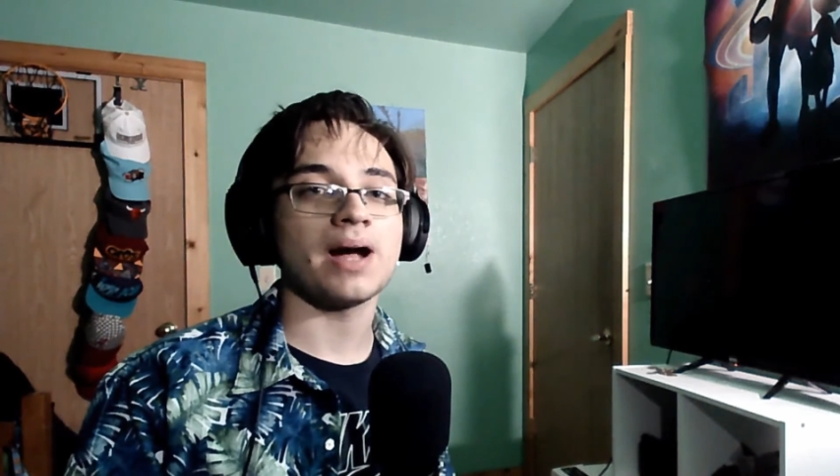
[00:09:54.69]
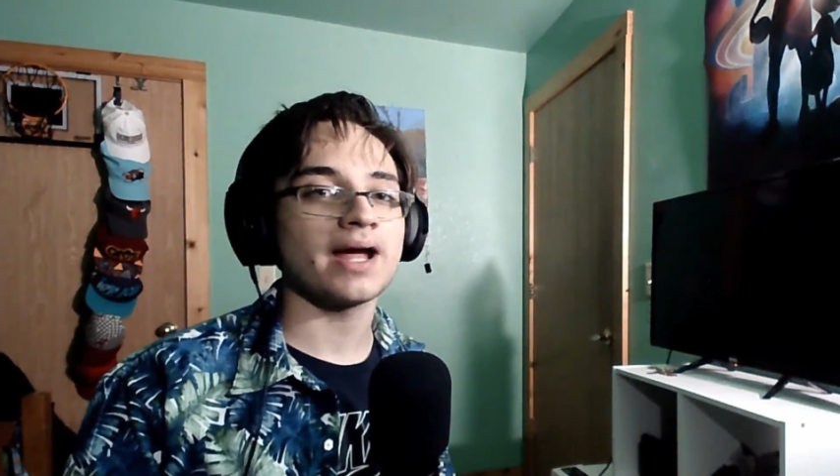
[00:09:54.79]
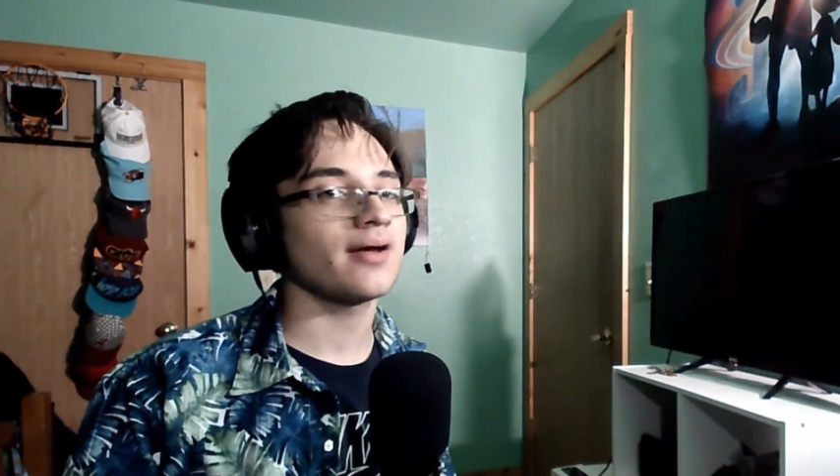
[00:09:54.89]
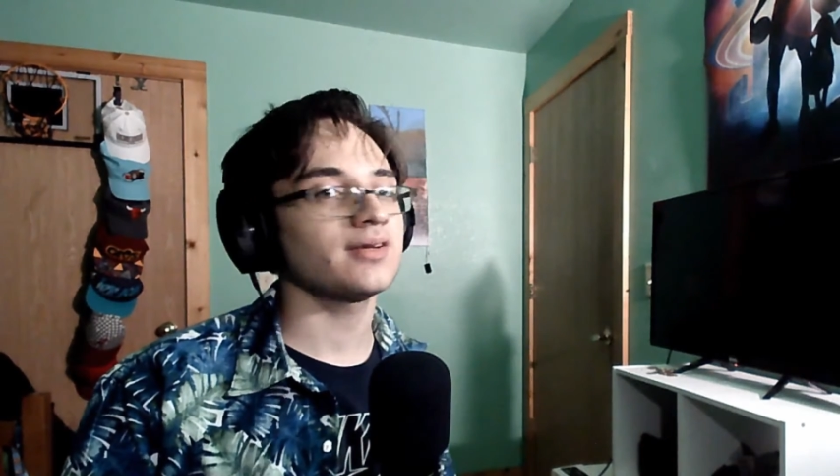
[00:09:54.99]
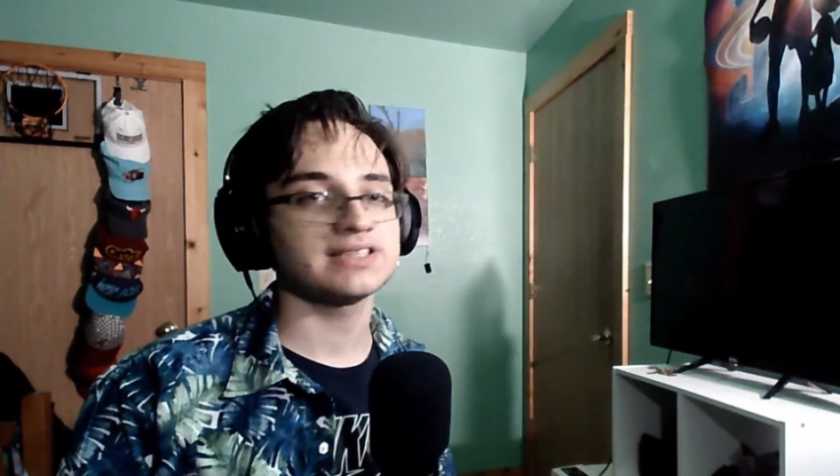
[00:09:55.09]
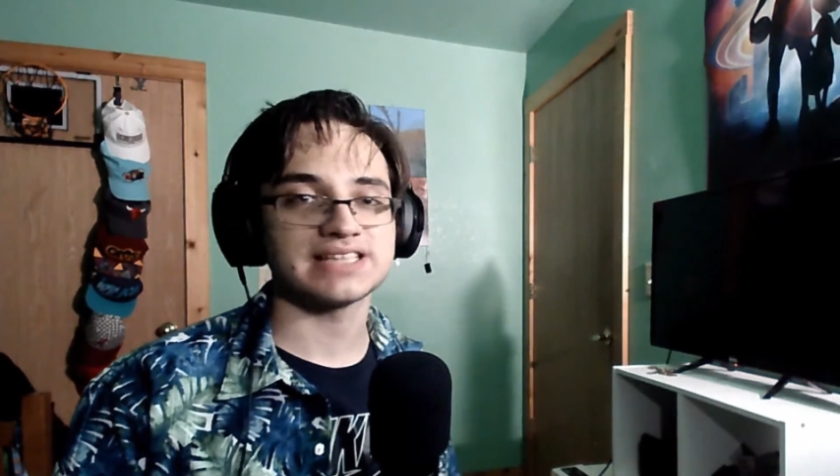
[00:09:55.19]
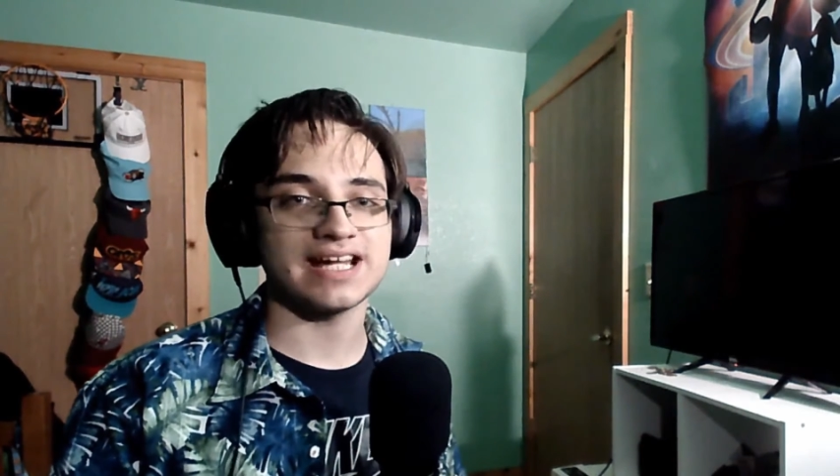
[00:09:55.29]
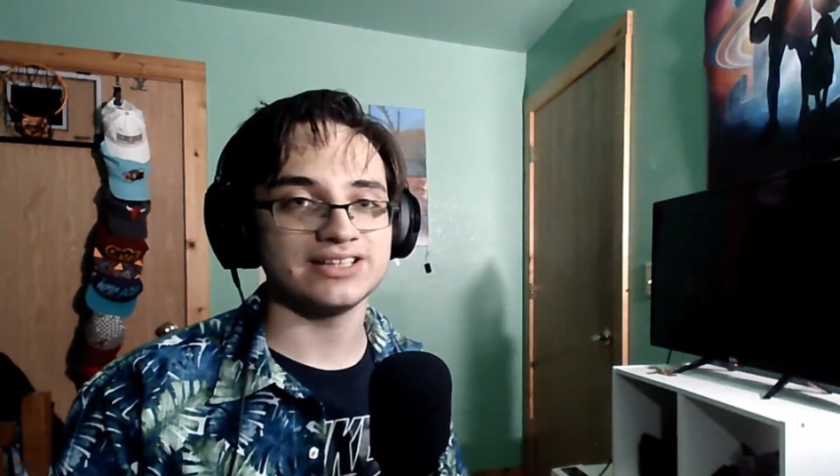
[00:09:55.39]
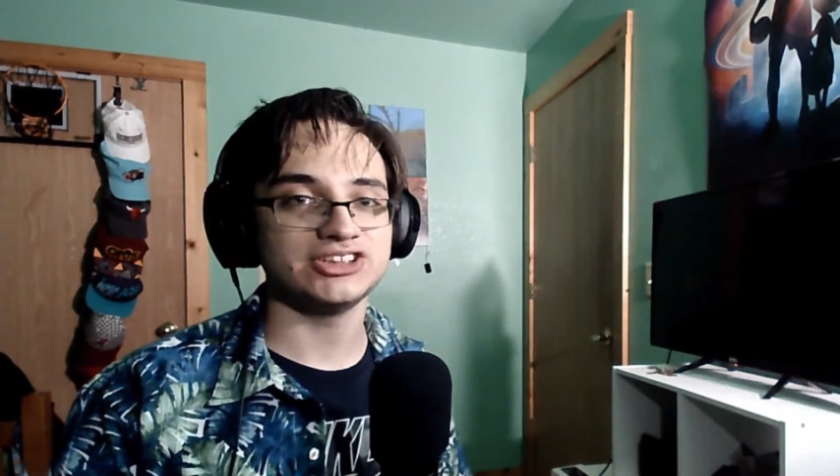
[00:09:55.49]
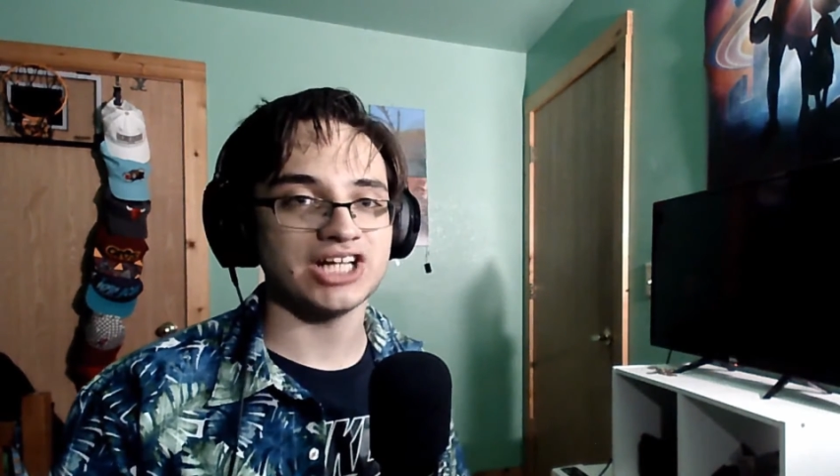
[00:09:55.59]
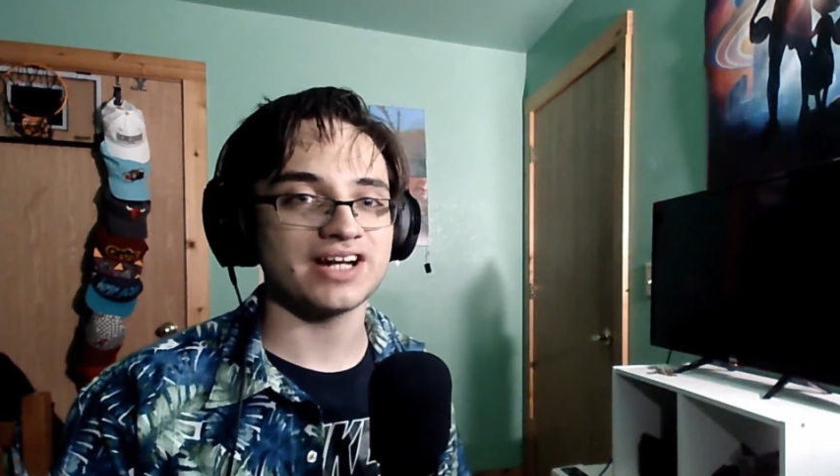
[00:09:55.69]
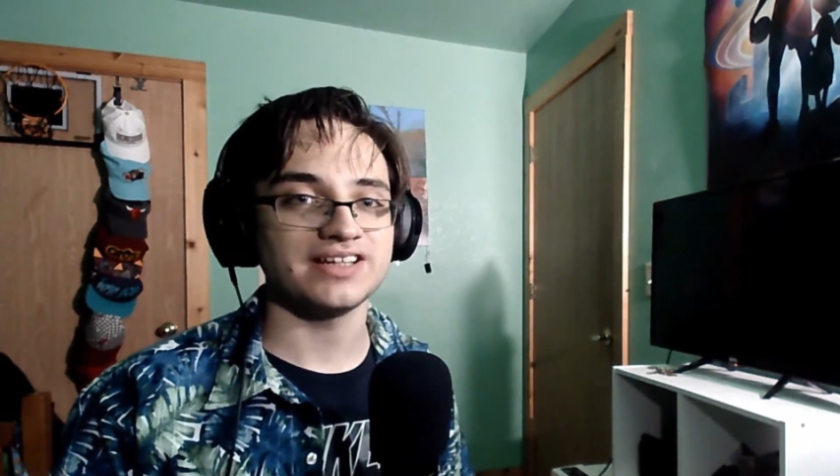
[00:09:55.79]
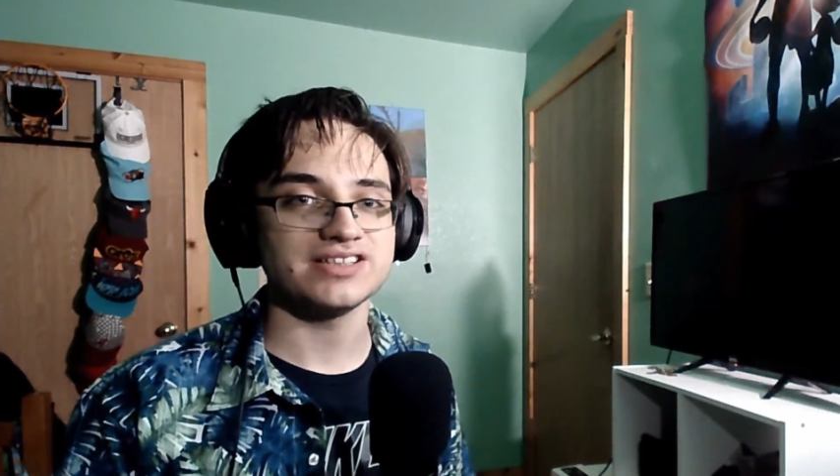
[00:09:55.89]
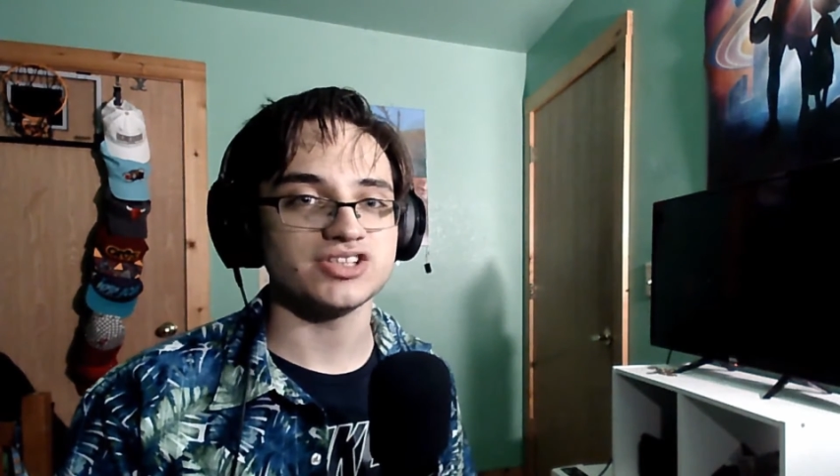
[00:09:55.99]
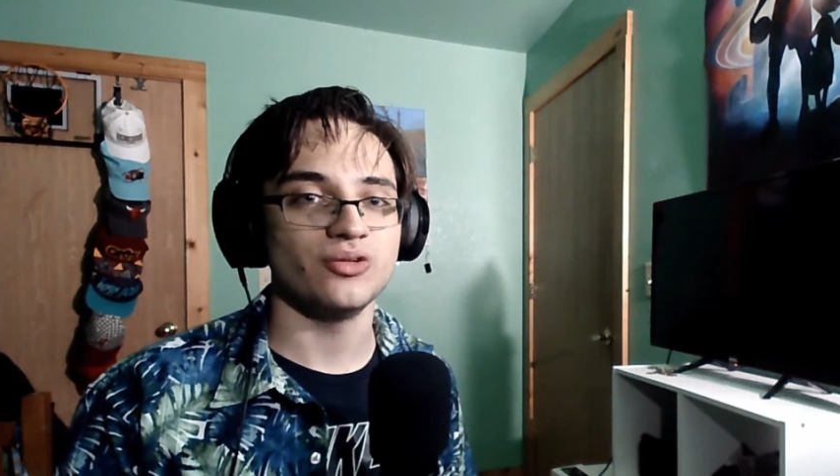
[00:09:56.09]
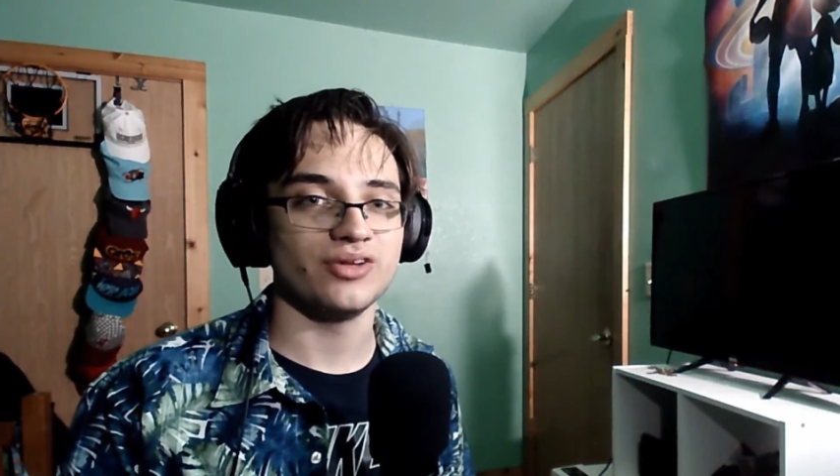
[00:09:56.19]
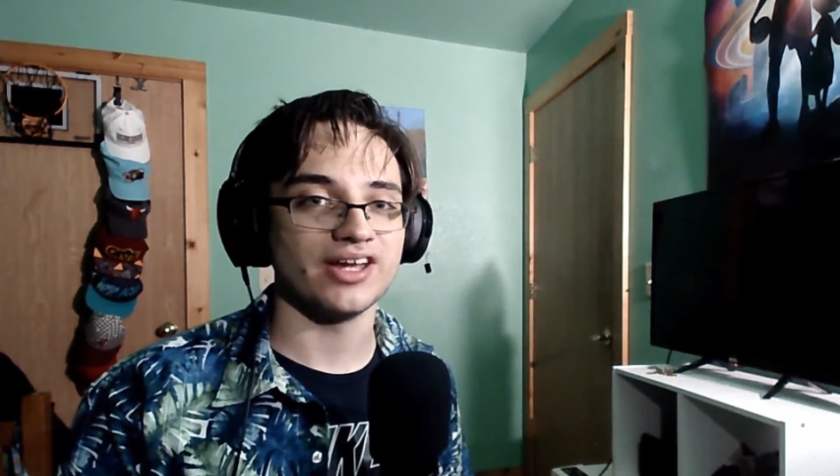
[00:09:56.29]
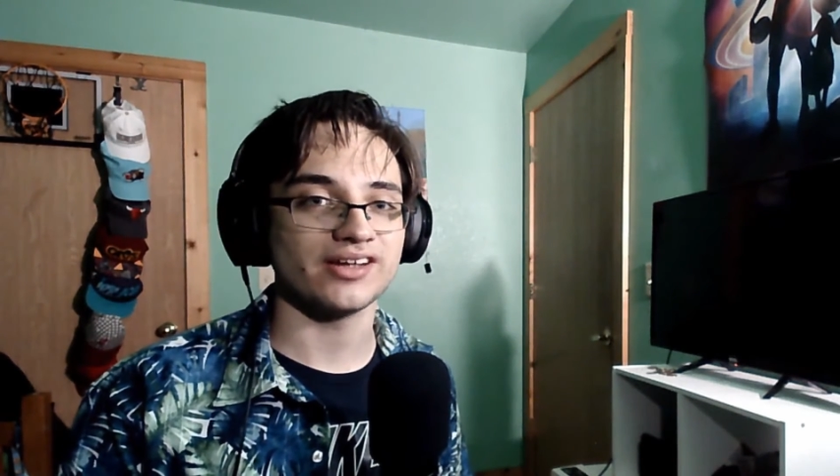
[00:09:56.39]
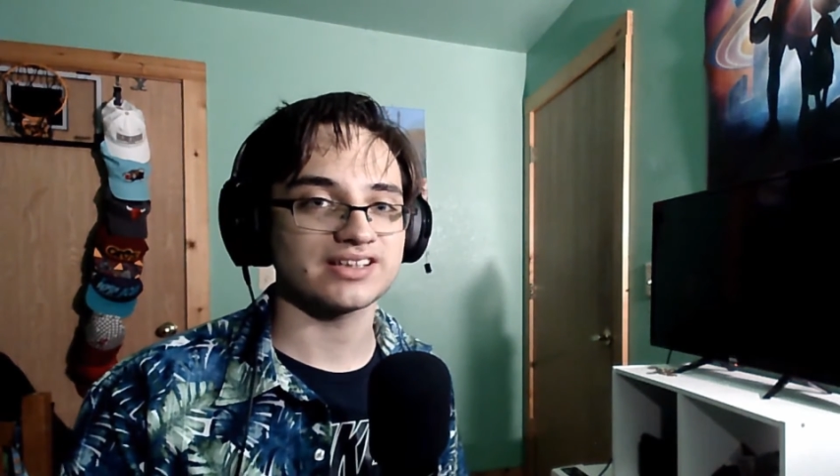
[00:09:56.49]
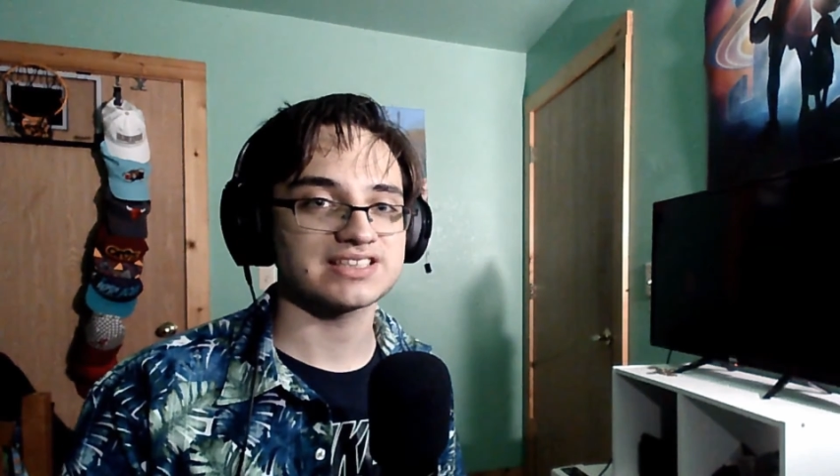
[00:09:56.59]
I understand Johnny Two
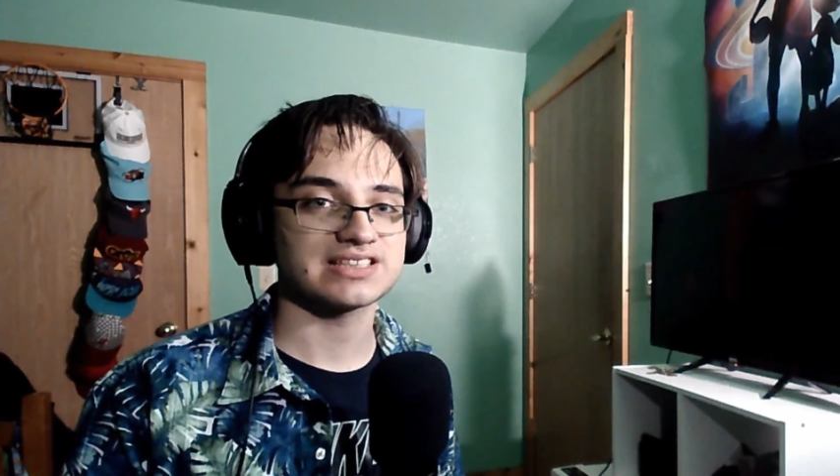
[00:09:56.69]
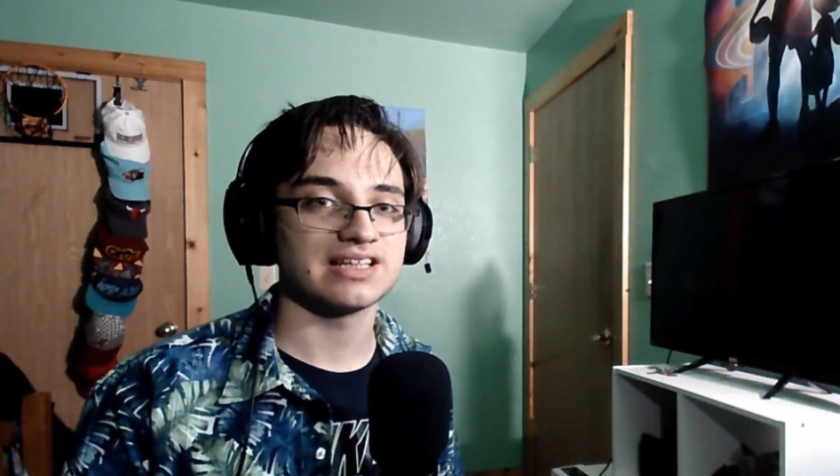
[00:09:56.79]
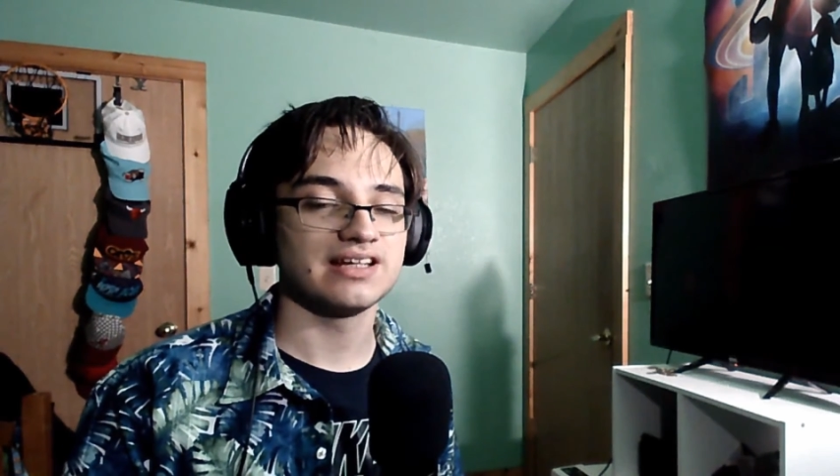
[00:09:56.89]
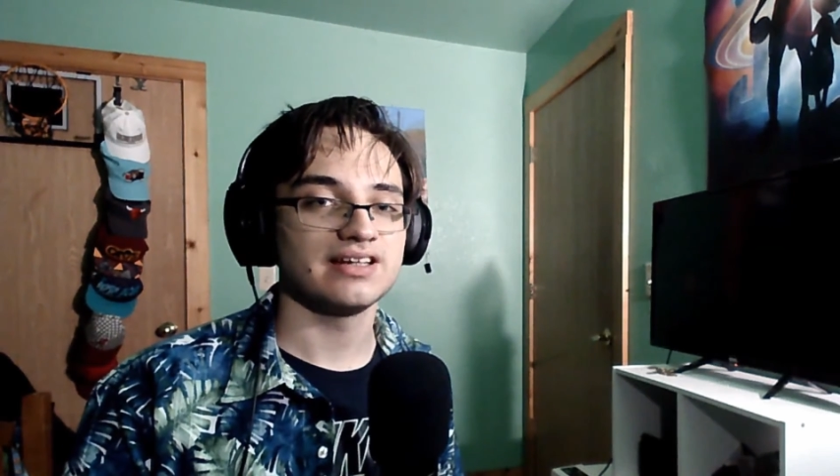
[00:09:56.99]
Dicks